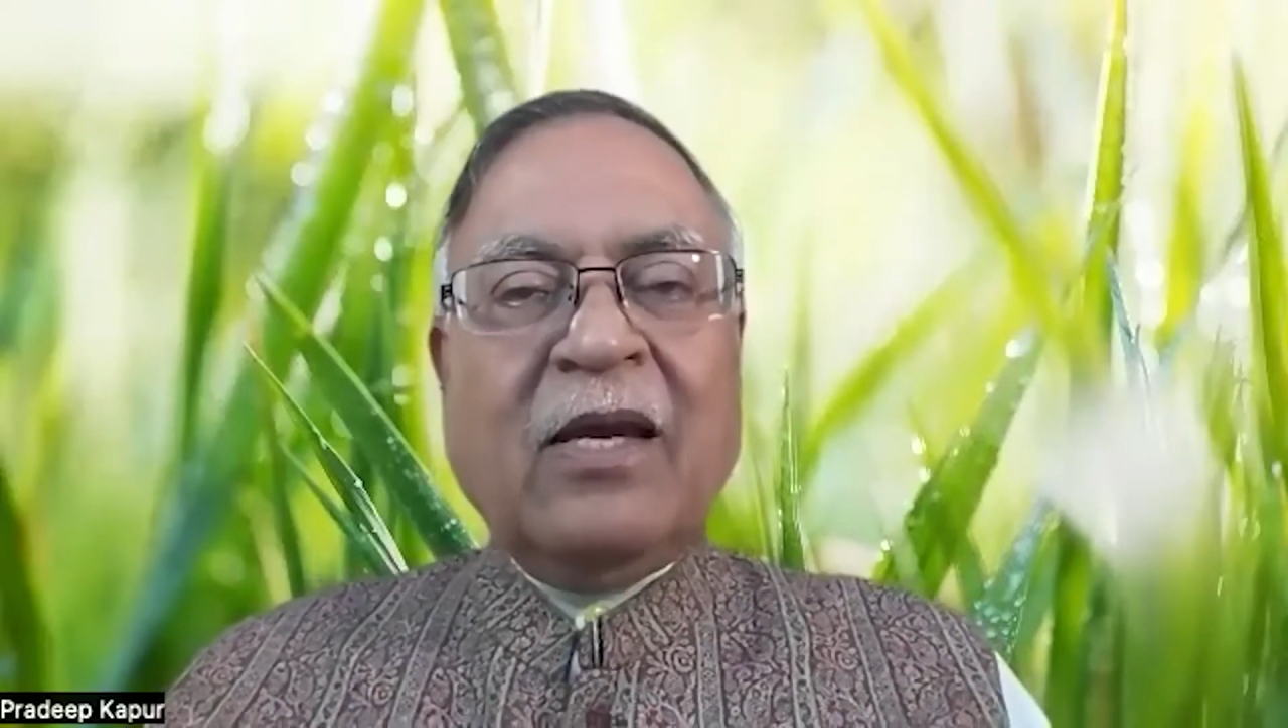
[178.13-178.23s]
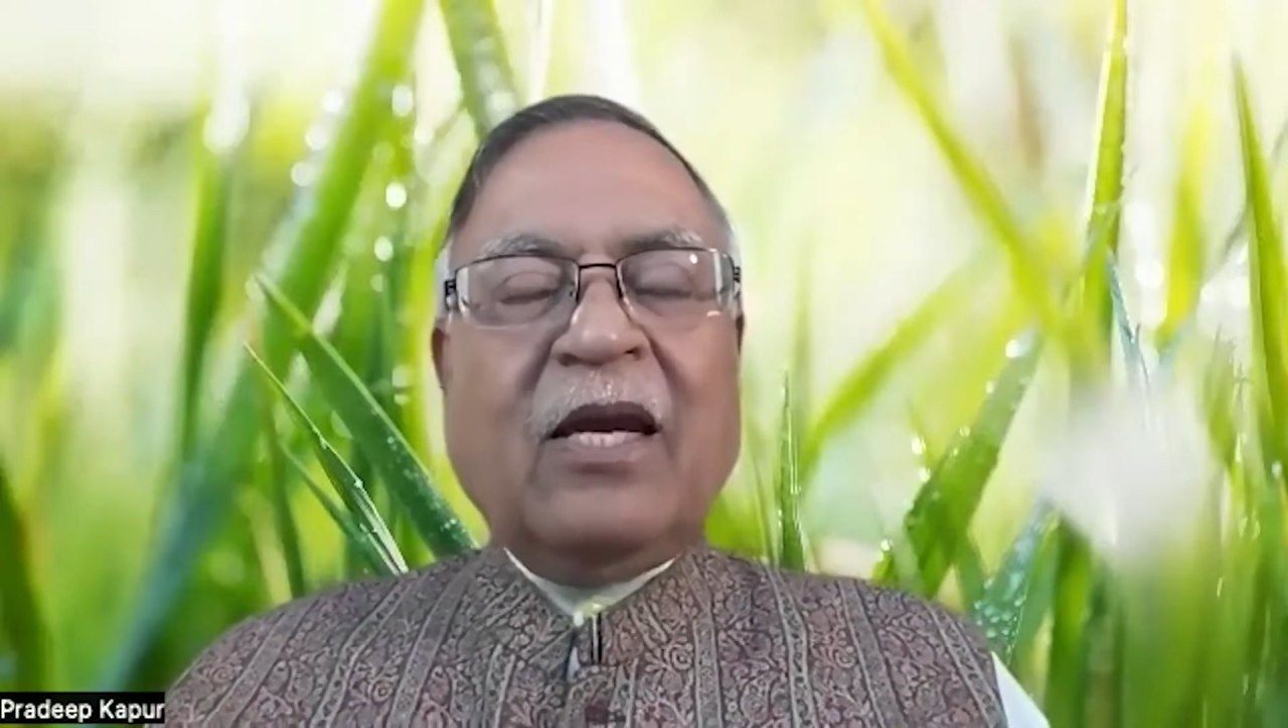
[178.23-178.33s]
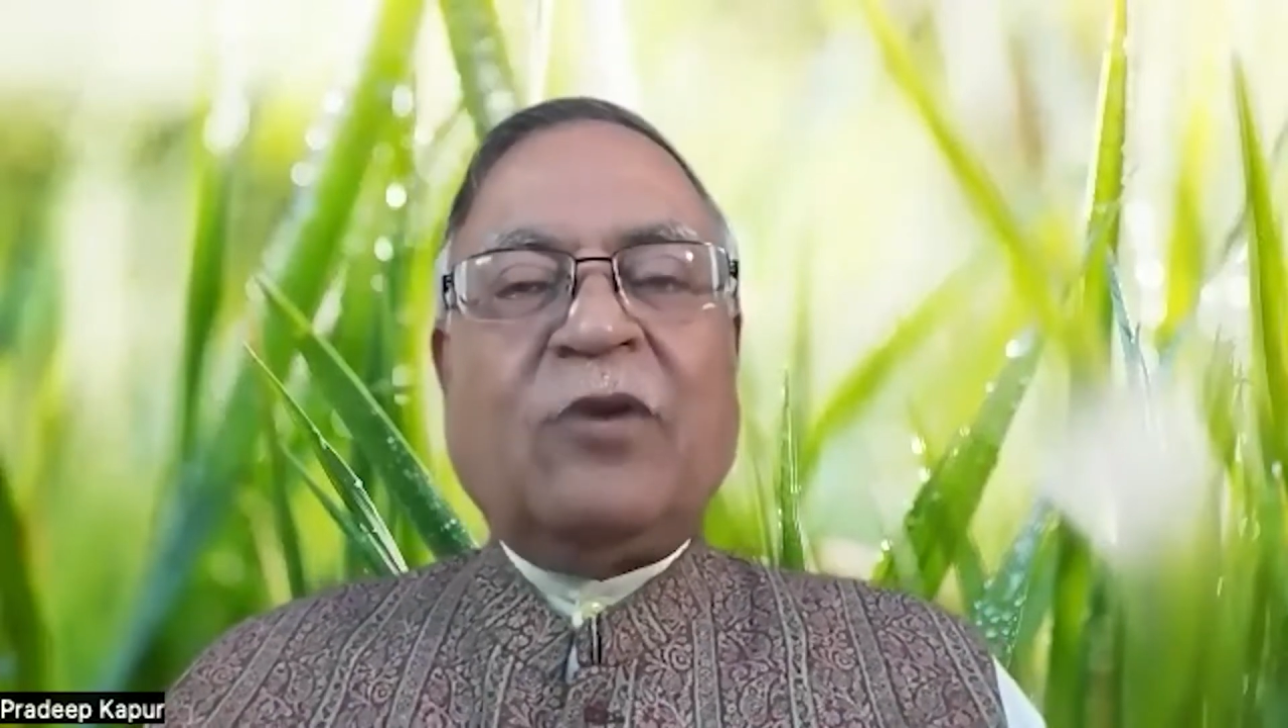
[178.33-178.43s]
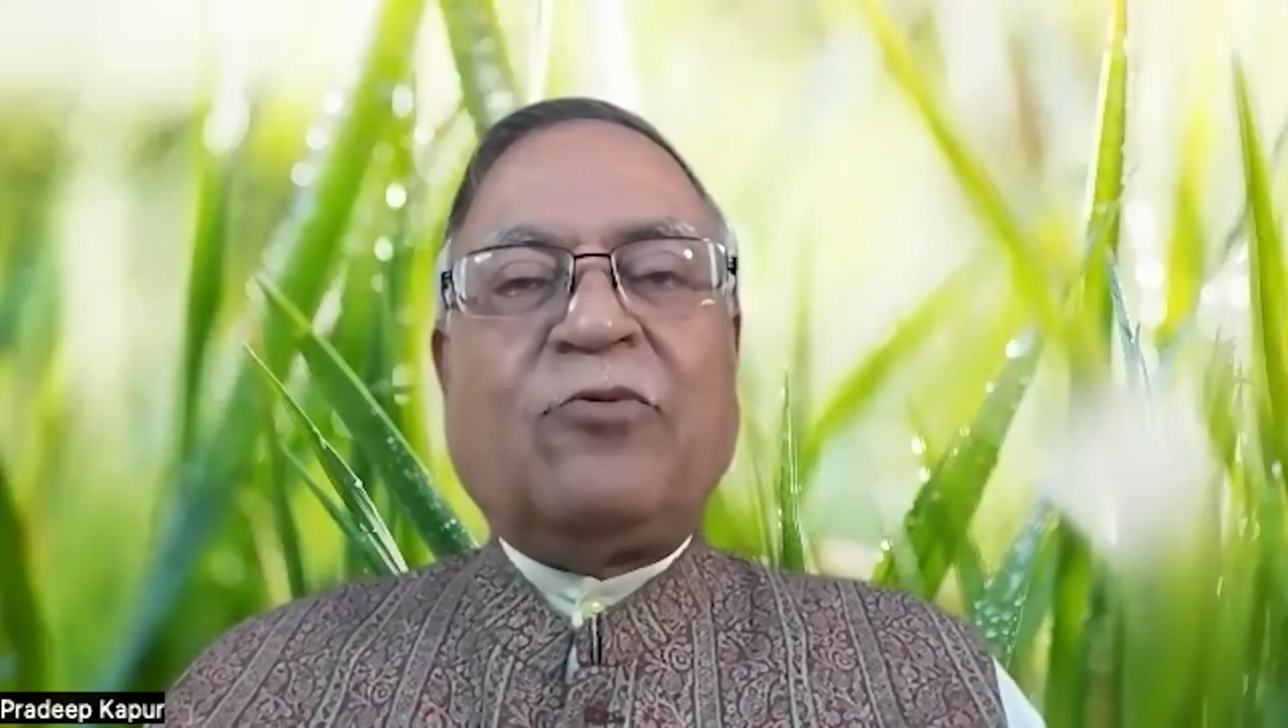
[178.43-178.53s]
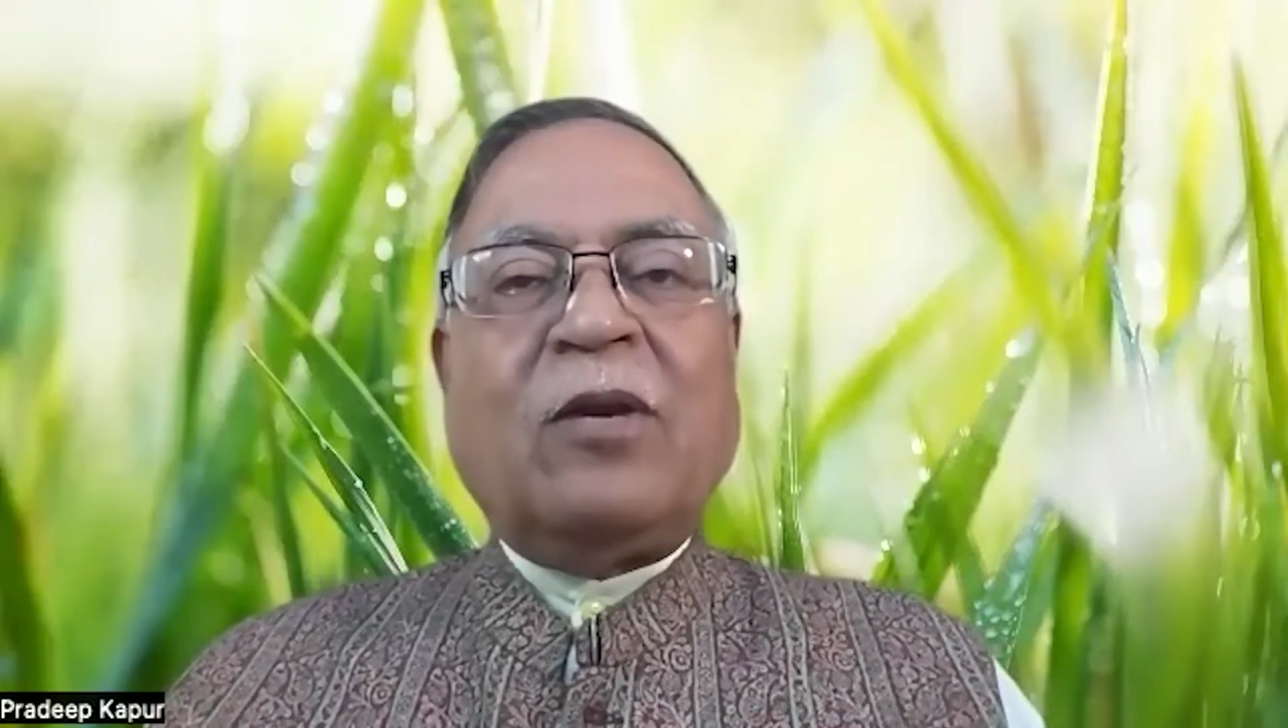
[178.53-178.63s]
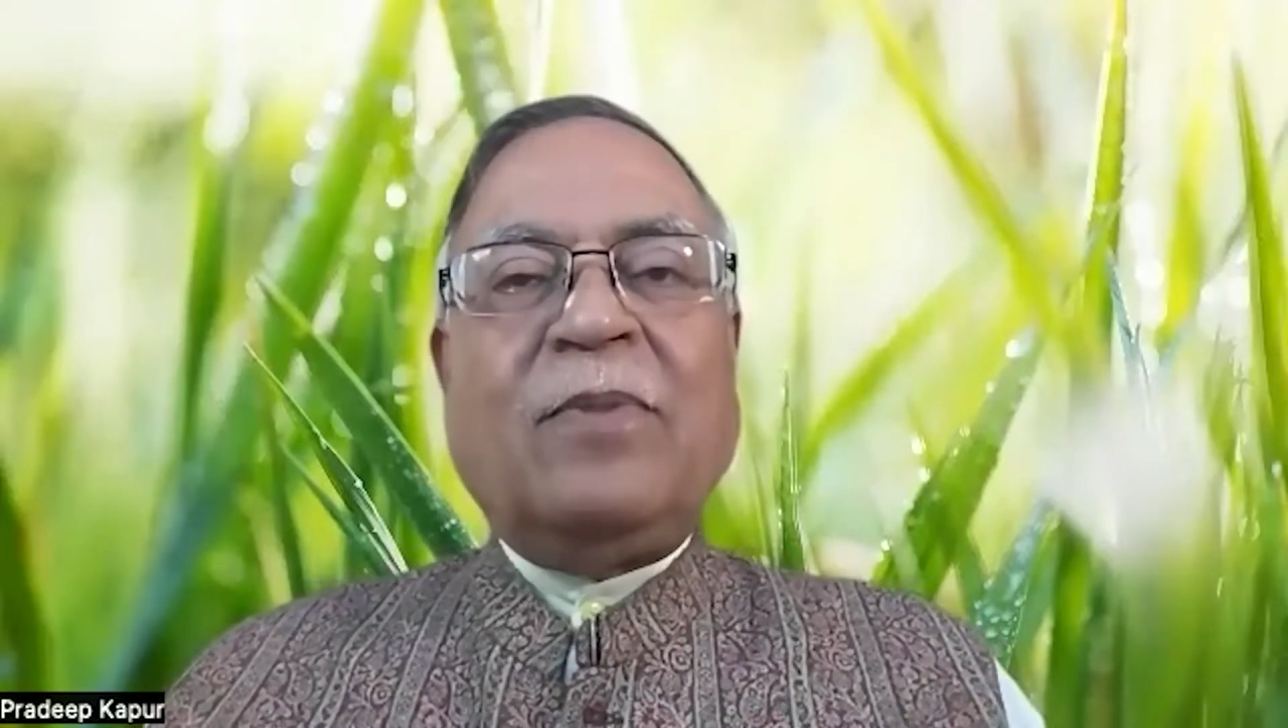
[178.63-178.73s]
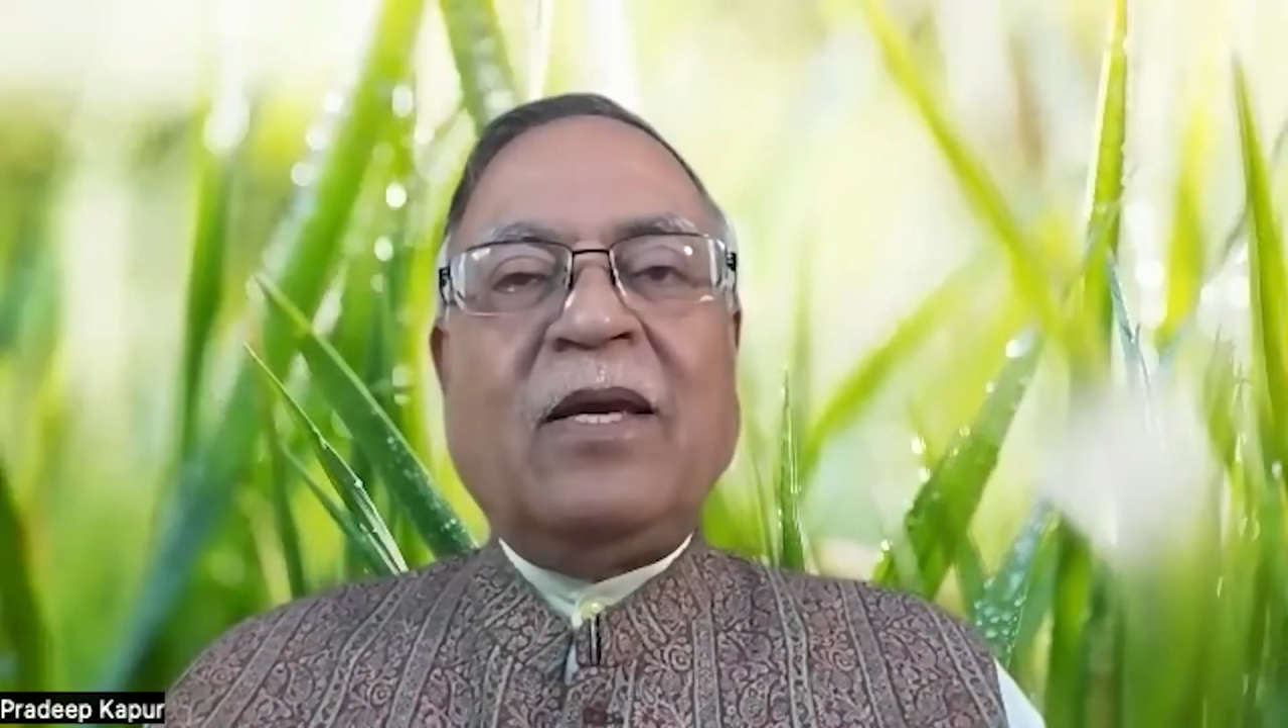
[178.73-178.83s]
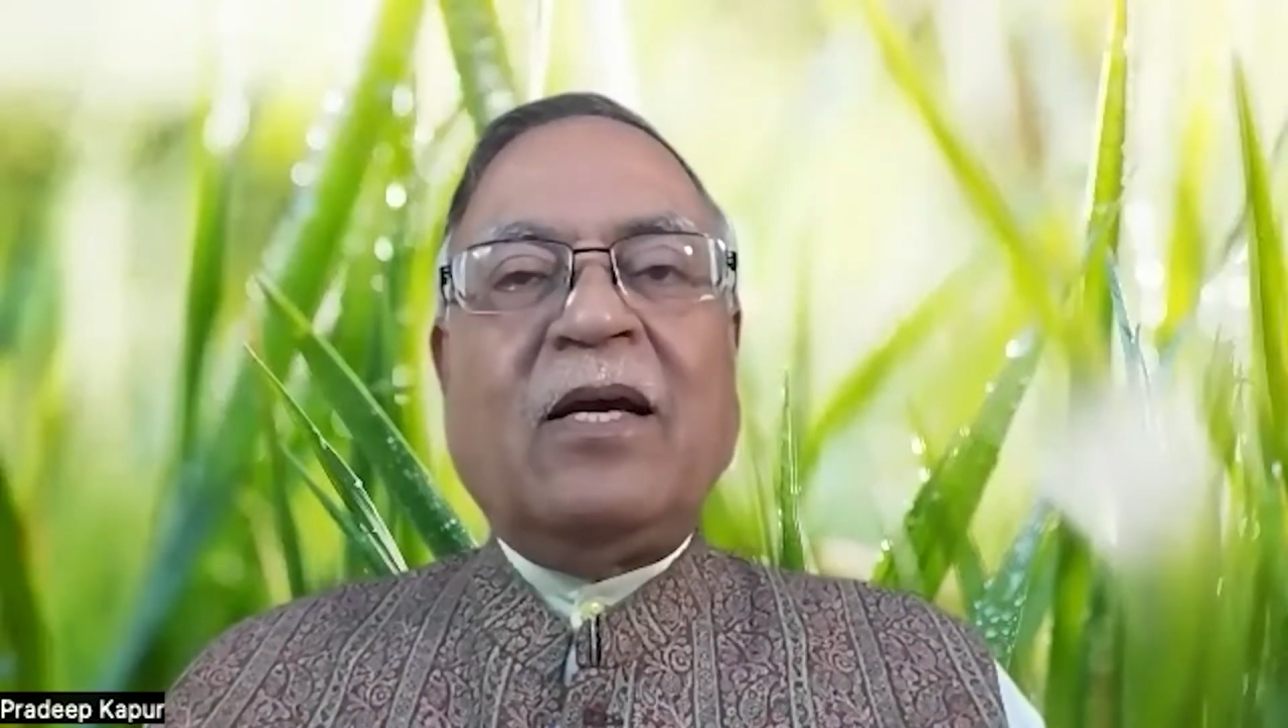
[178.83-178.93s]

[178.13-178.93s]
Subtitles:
It will be